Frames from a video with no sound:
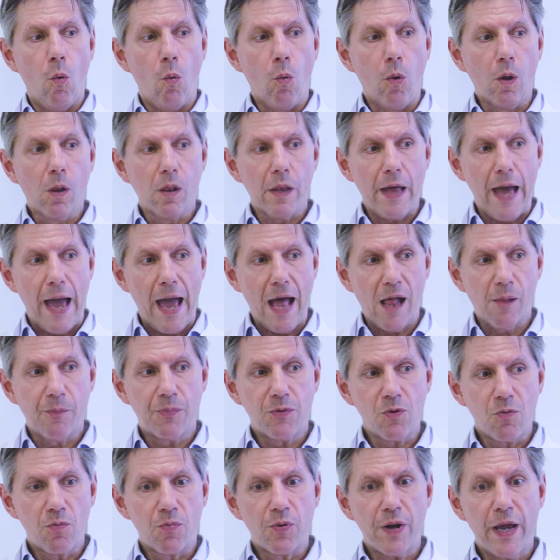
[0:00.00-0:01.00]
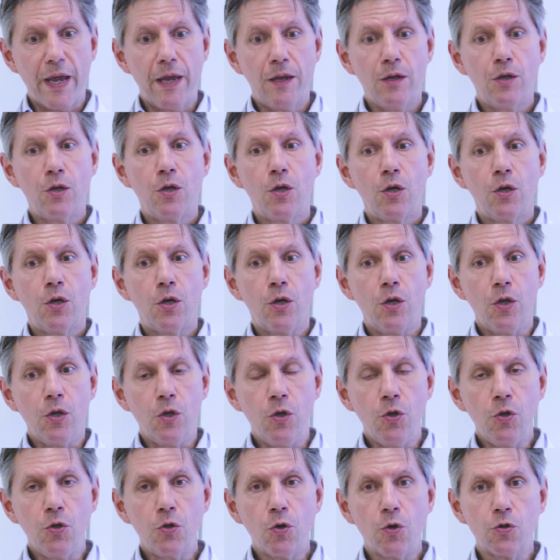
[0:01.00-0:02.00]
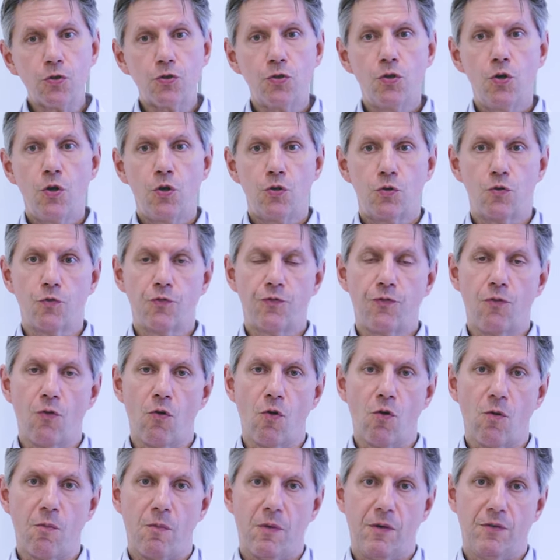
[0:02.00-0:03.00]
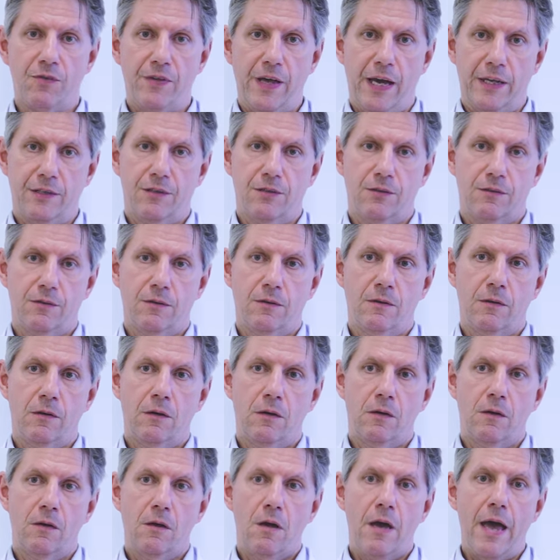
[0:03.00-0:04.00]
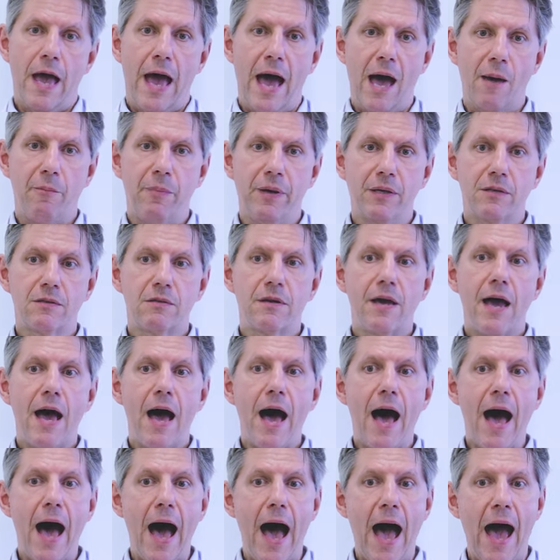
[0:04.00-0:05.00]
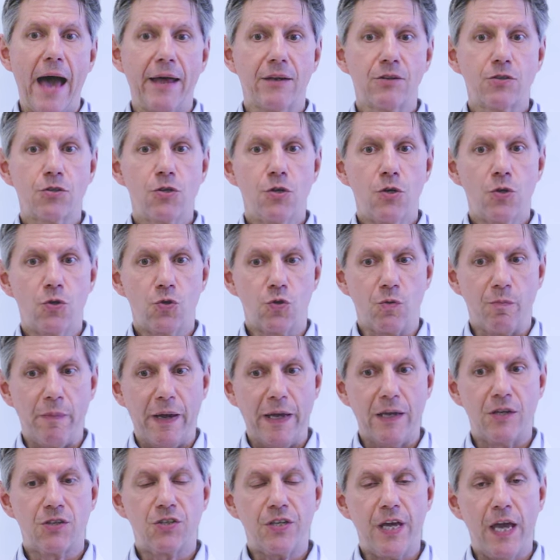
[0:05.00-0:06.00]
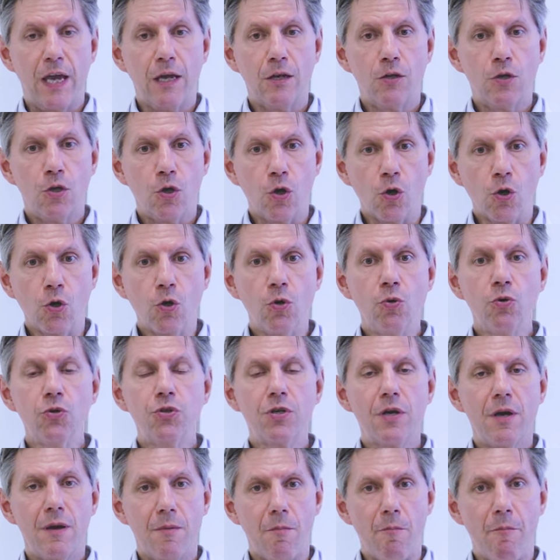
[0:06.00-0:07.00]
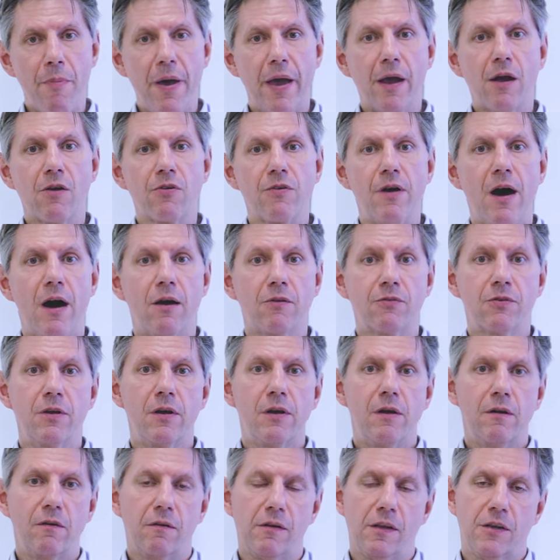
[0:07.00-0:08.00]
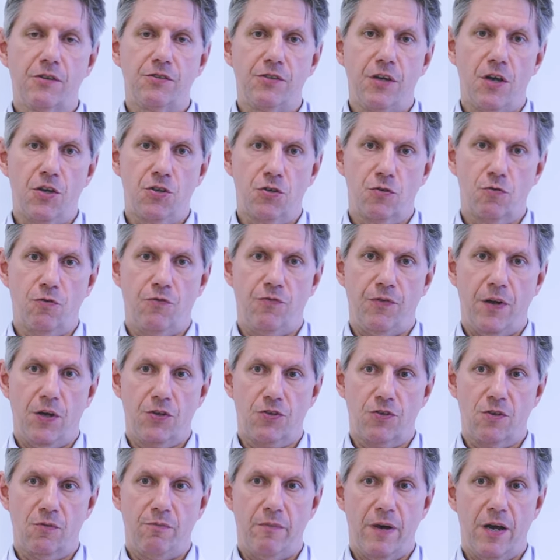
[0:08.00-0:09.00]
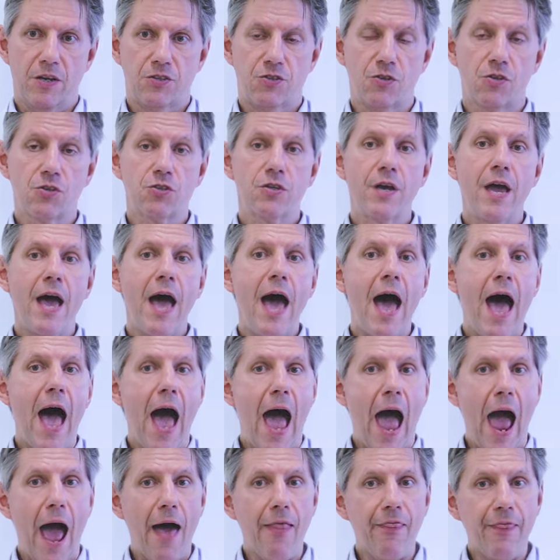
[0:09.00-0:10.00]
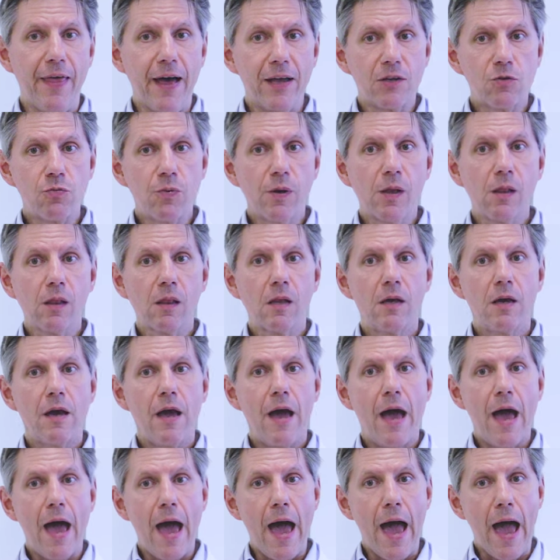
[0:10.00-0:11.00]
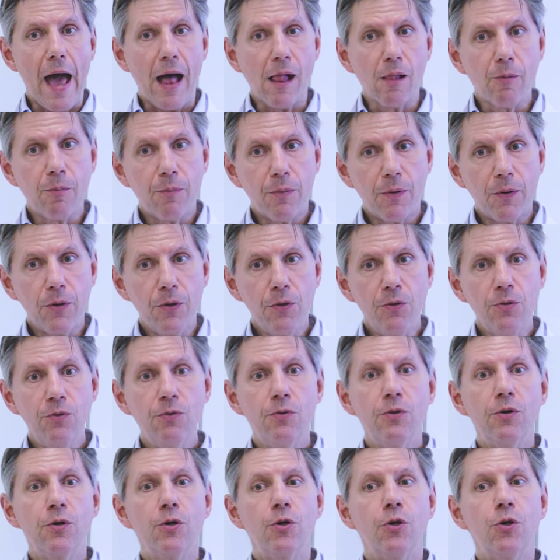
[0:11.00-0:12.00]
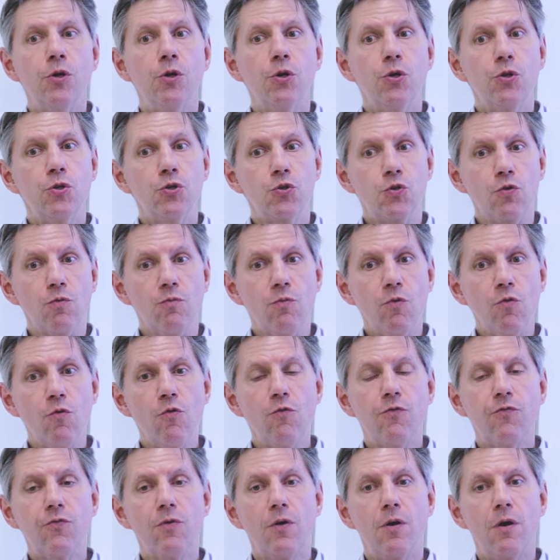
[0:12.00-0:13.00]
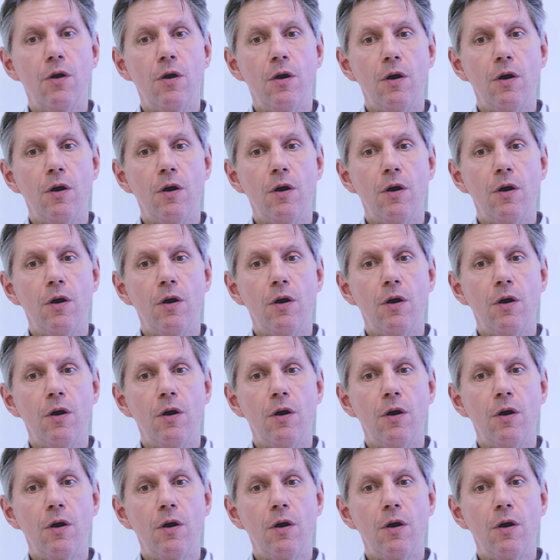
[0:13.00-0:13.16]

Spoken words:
will help your brain not to form that habit and to maintain good background relaxation of facial muscles, and that will help you to move